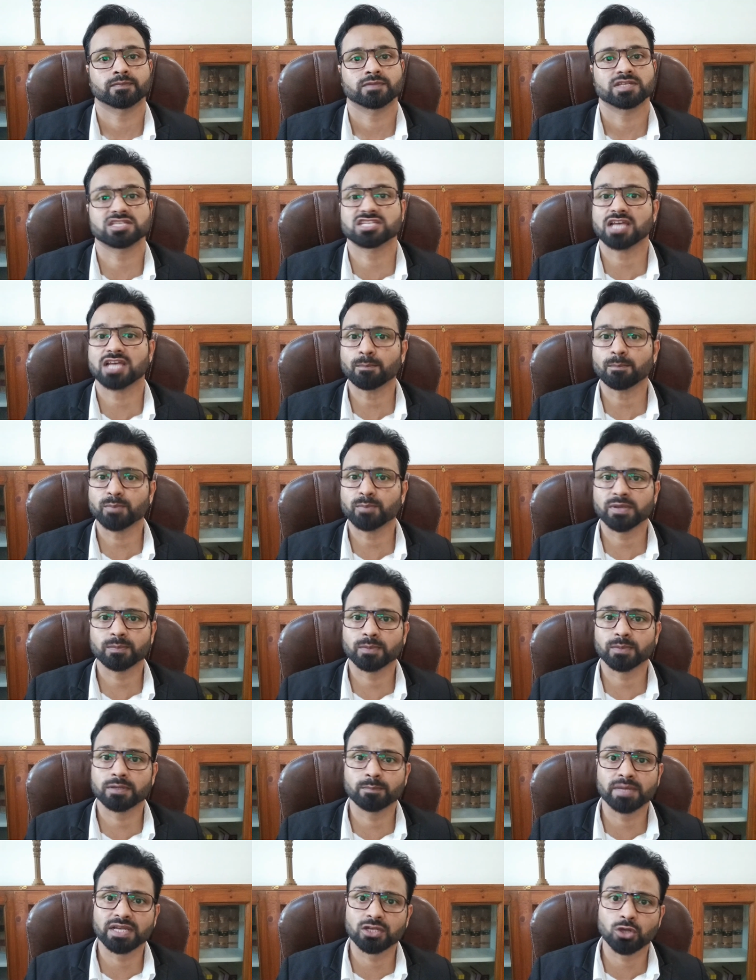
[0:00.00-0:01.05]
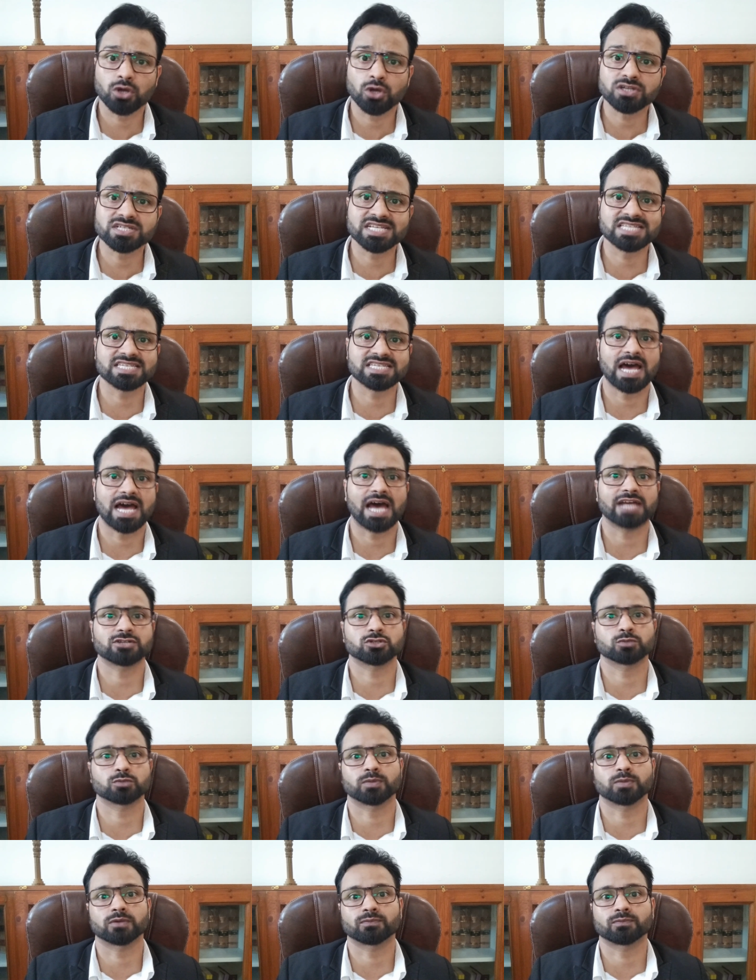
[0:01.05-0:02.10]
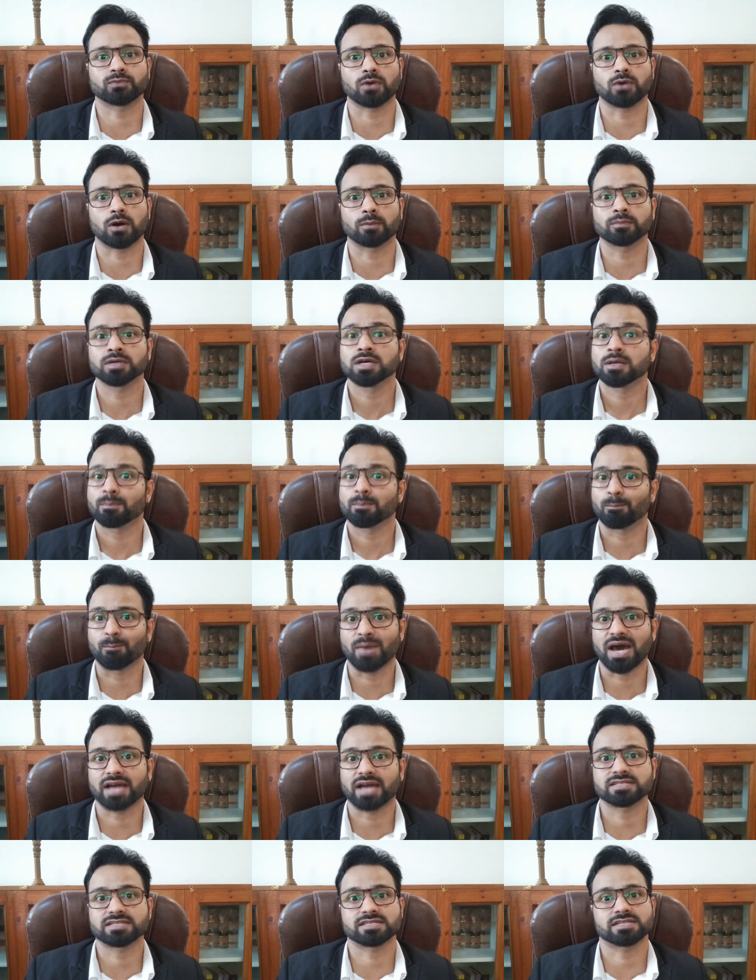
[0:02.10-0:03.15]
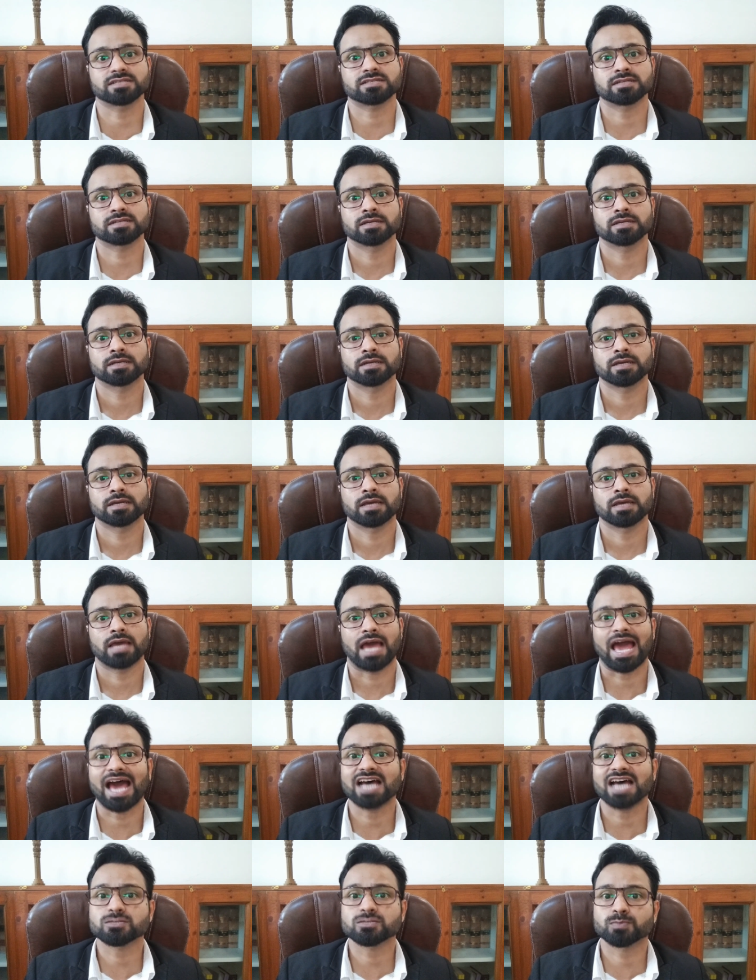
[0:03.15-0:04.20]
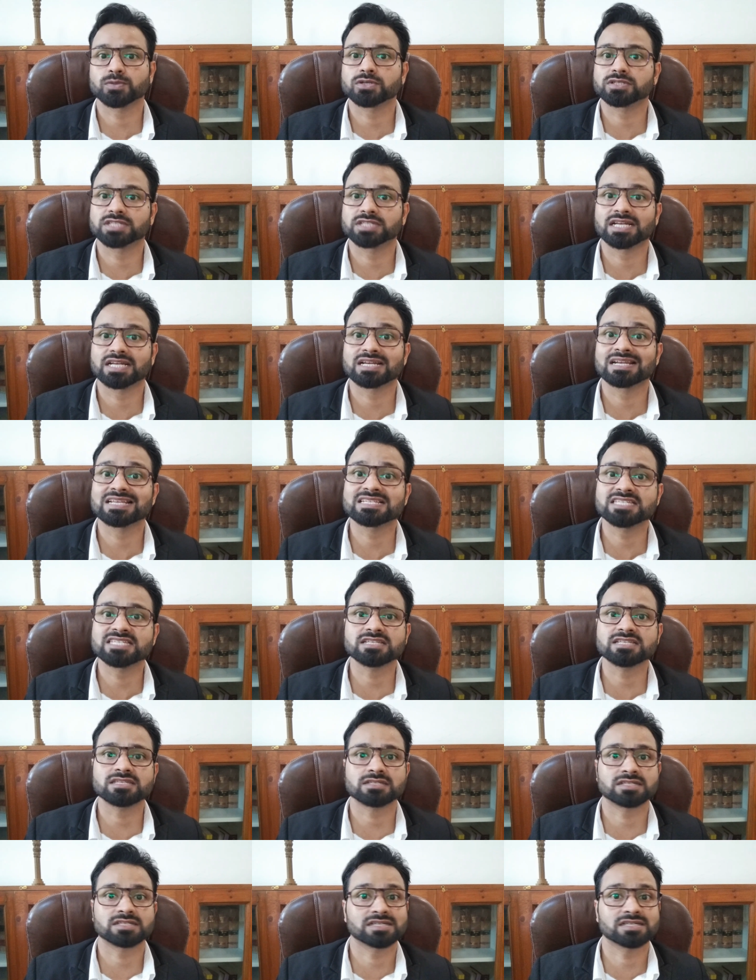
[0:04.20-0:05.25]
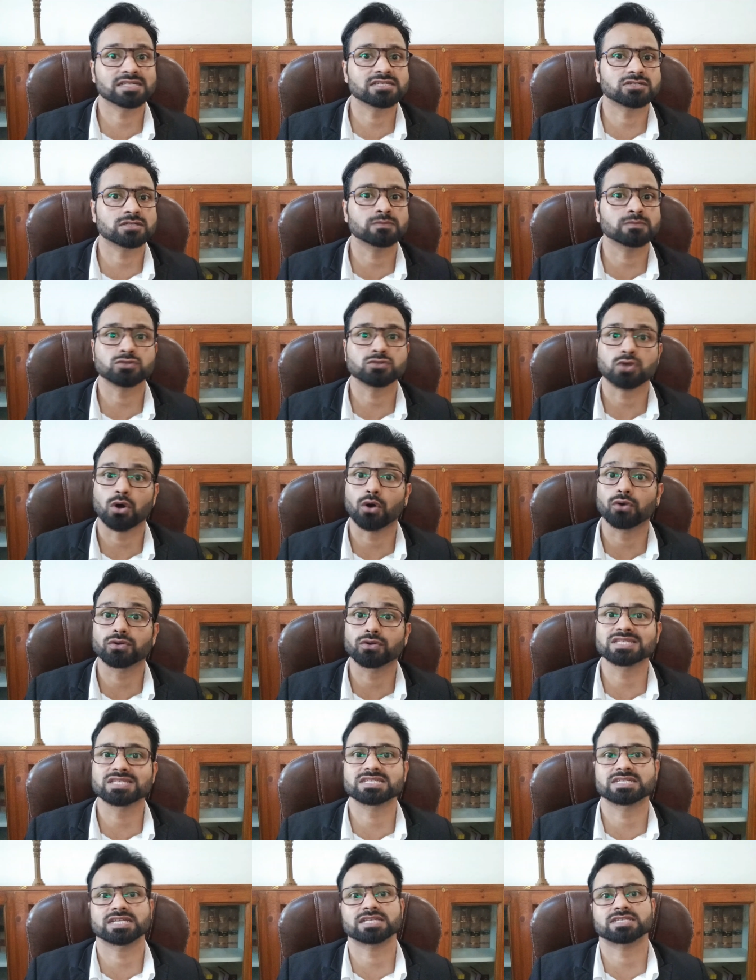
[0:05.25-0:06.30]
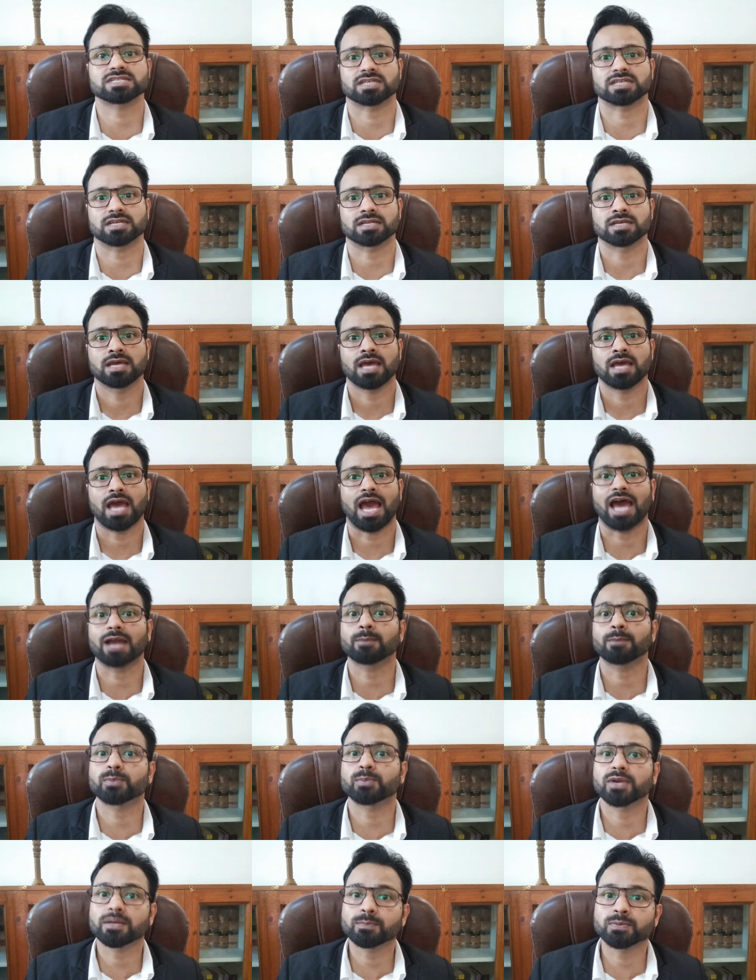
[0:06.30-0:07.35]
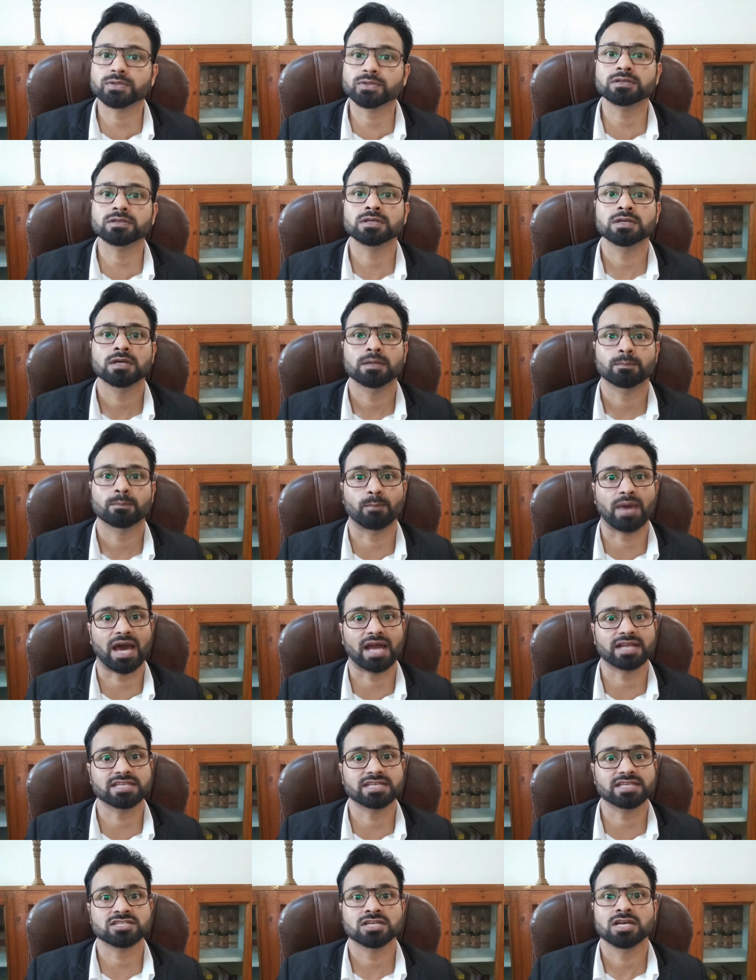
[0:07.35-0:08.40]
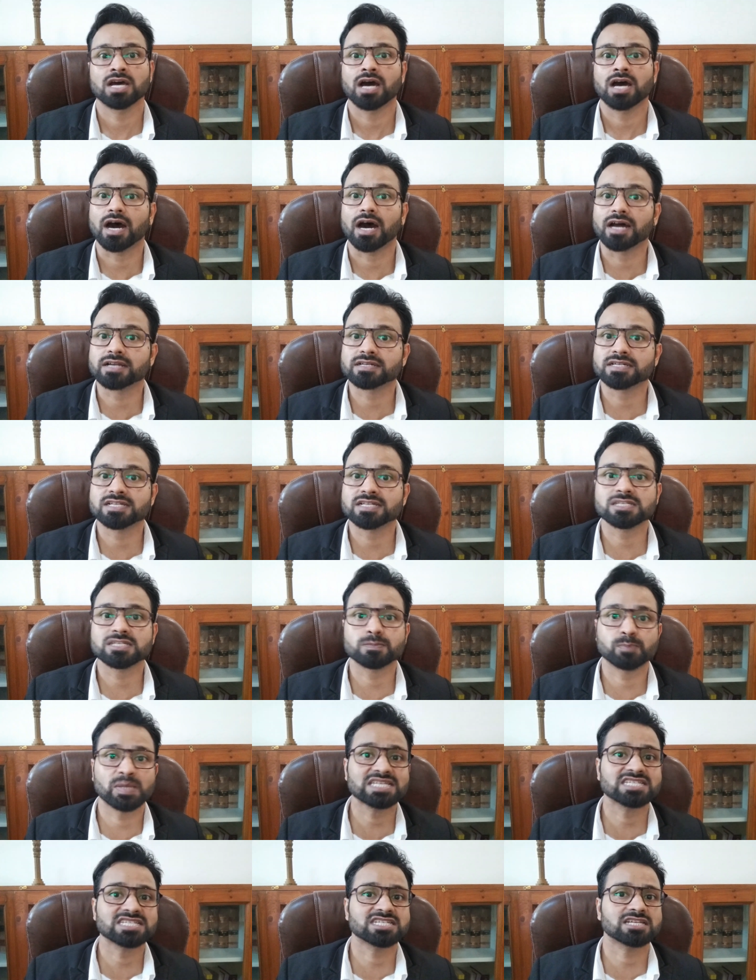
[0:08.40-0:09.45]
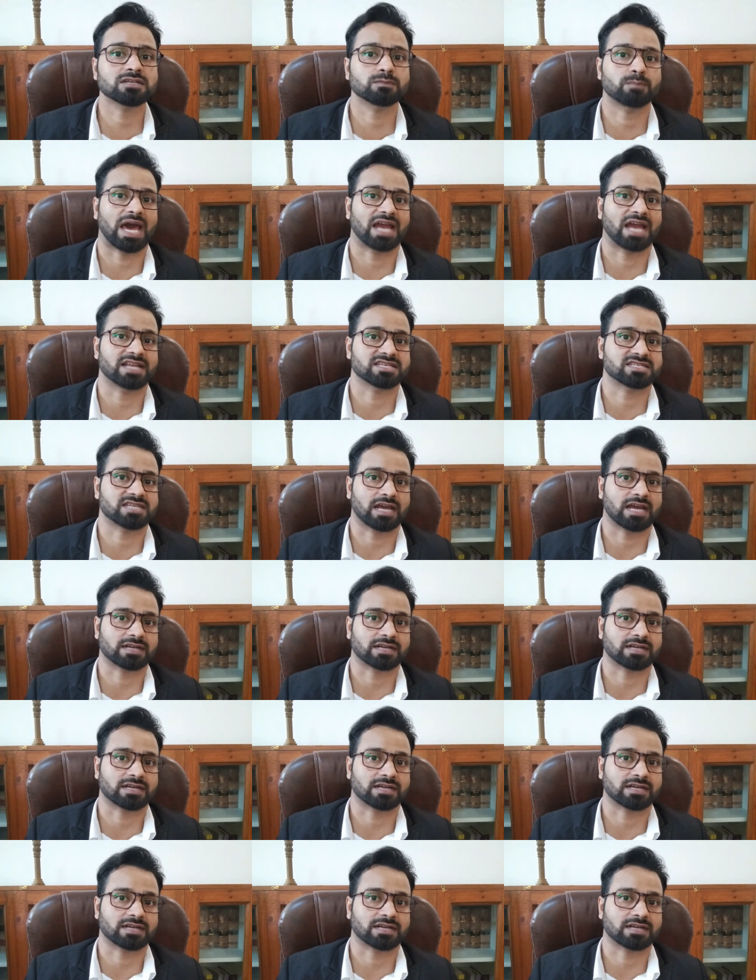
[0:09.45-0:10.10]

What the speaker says: Some people may not desire to perform marriages as per their religious customs or restriction and prefer marriage under Special Marriage